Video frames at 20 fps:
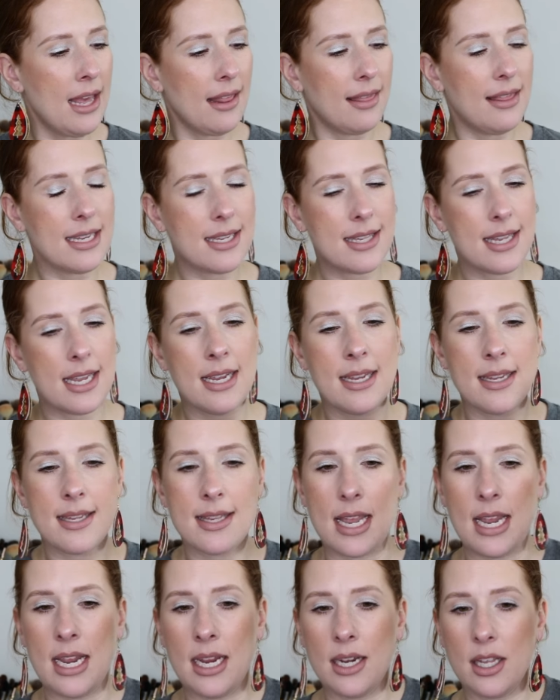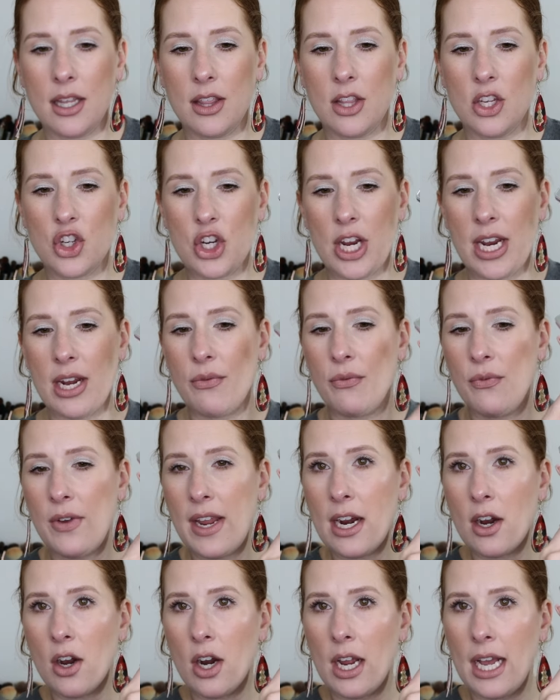This is in the shade
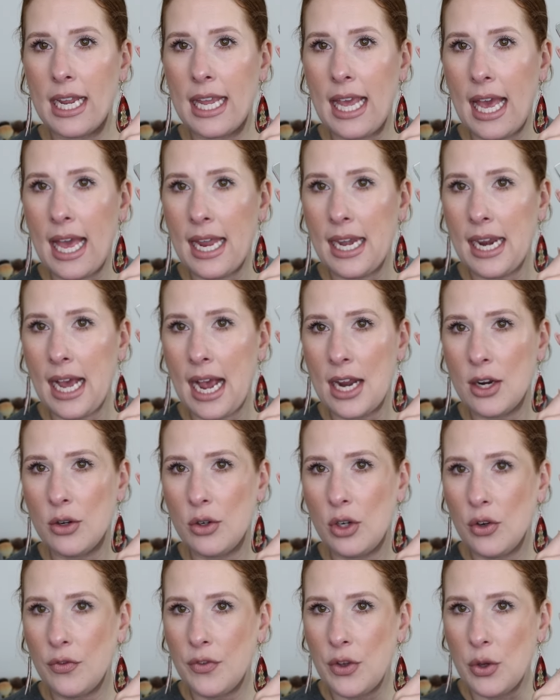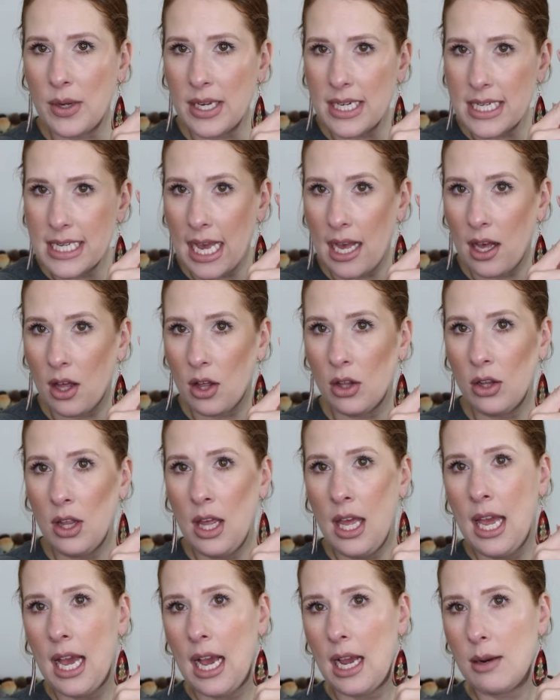Fair. Again, I don't know if you can tell.
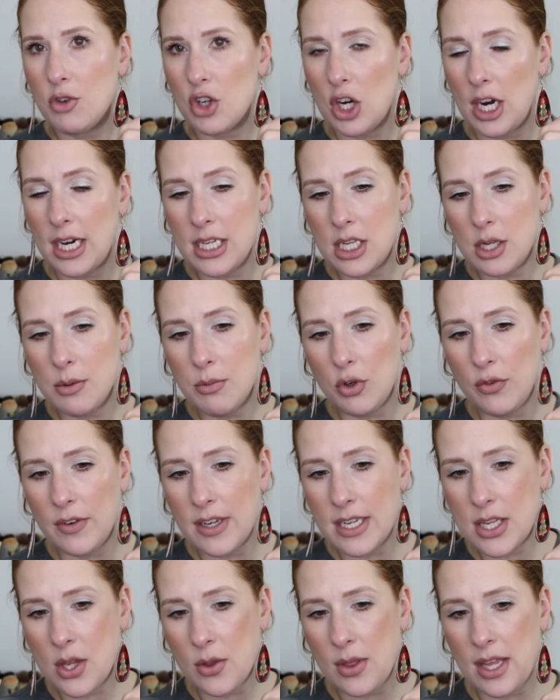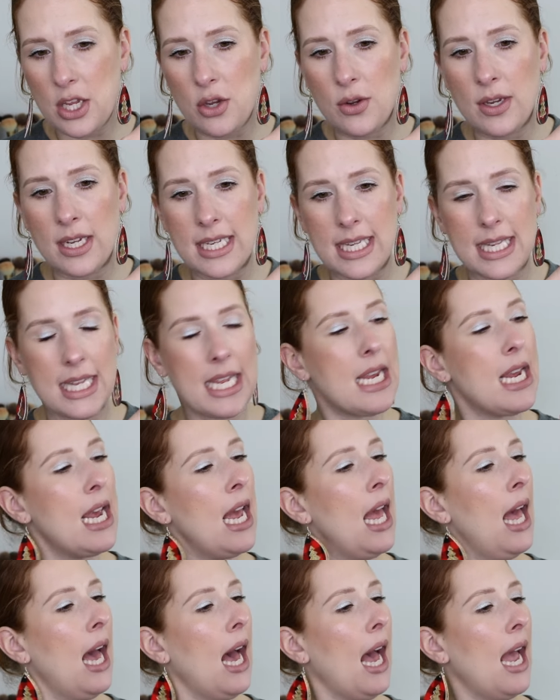I'm trying to move it so that you can
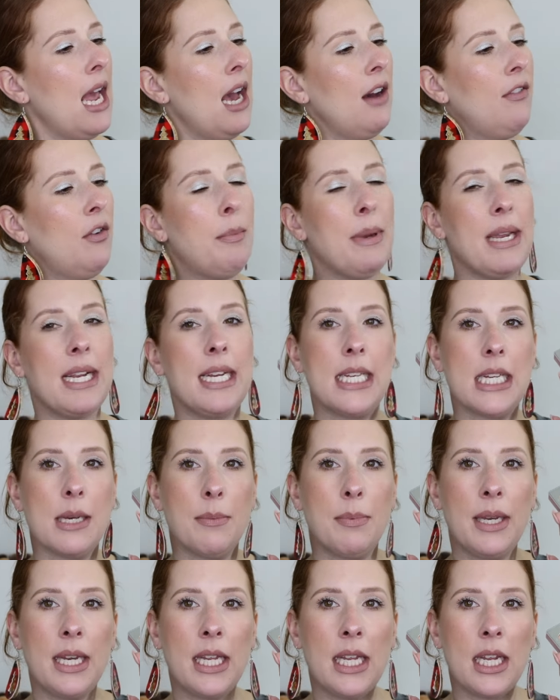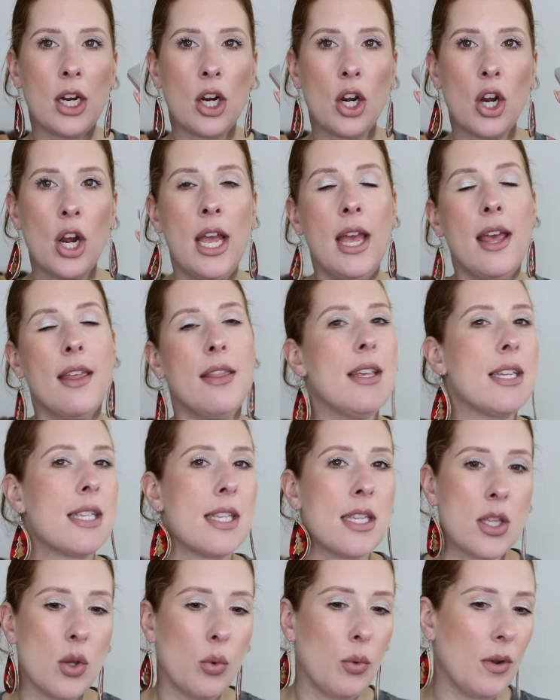see. I have a big dip in here.
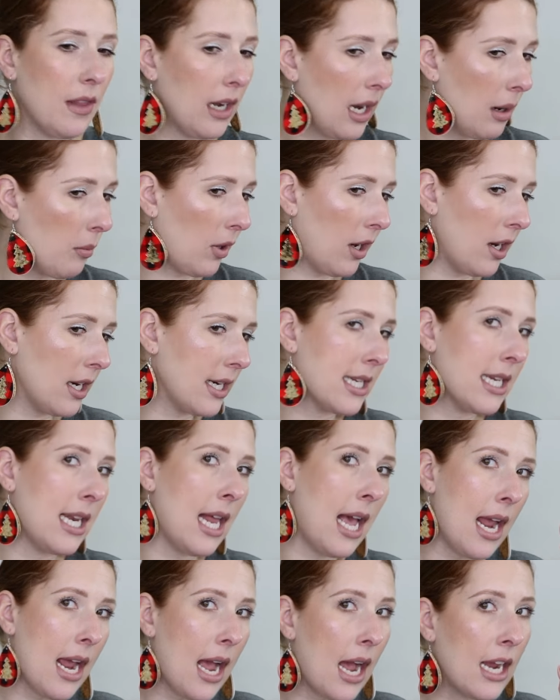This is the one that I'm wearing today.